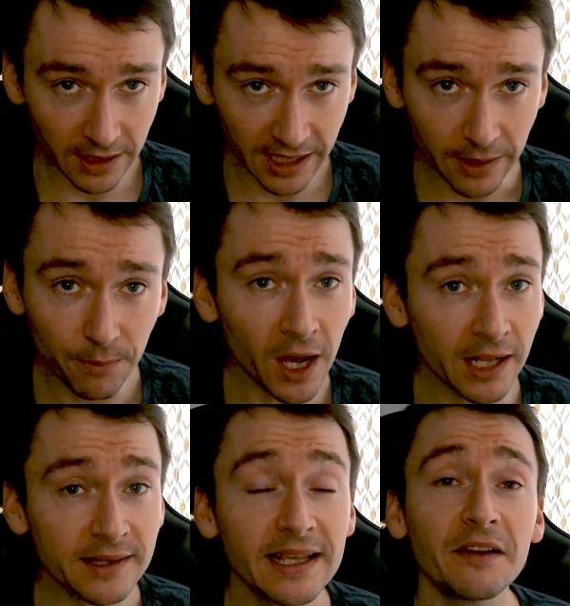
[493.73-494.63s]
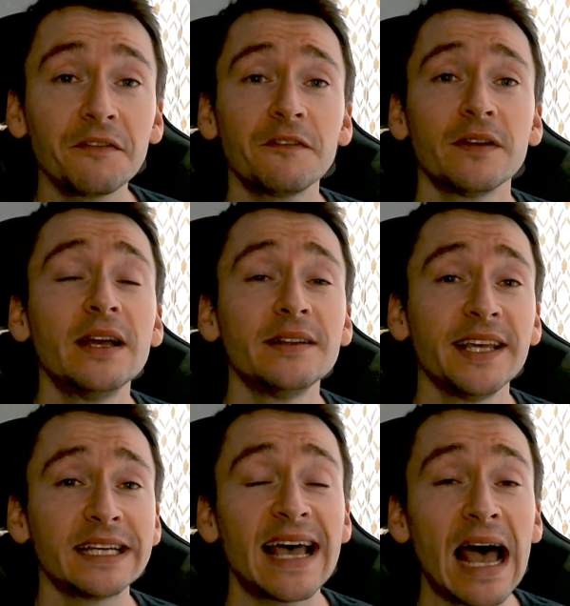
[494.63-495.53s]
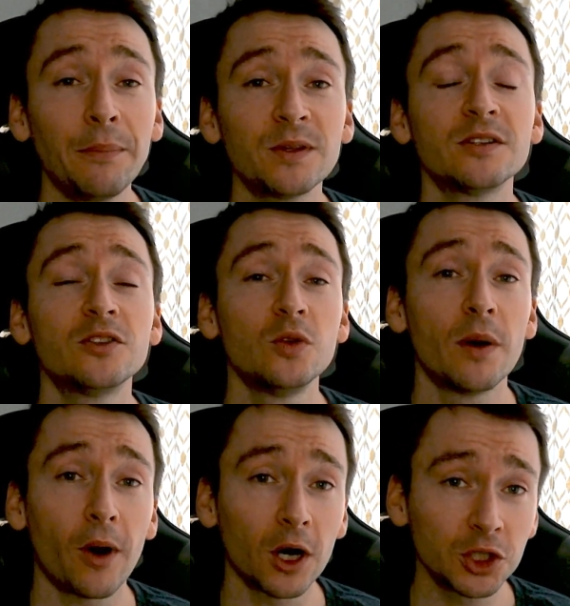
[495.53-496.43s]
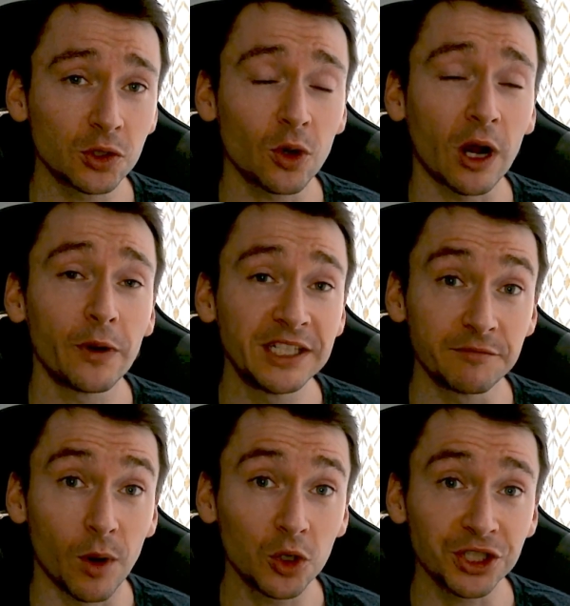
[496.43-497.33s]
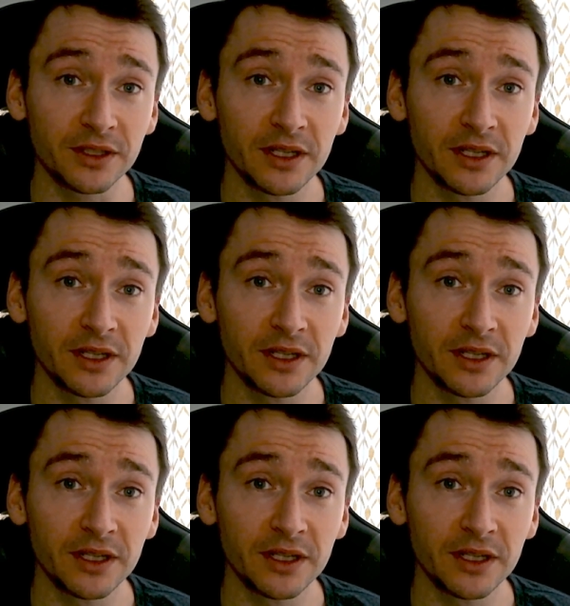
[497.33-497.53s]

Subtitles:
Okay, but if they adapt to the partial squat range of motion,